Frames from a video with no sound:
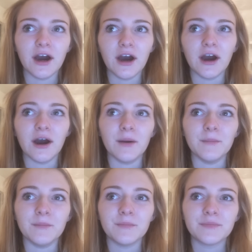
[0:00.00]

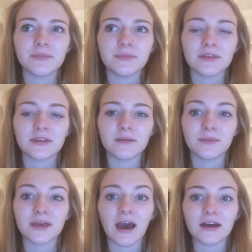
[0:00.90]
um,
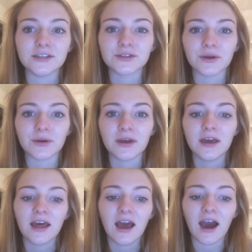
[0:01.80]
but yeah, so
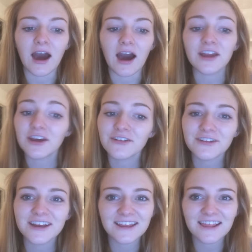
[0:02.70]
I don't
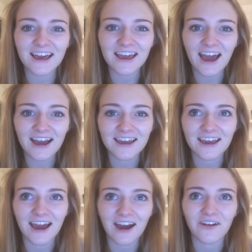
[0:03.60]
really like
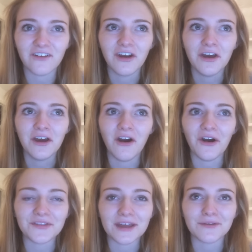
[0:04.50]
hacking out
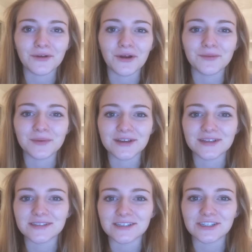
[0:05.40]
on that road
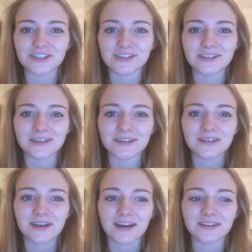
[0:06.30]
because it's just like
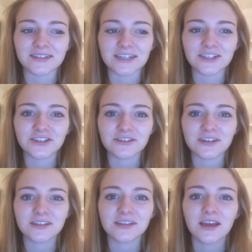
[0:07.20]
kind of
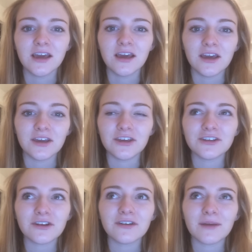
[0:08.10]
dangerous. You
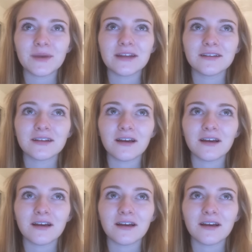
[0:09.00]
don't, I mean,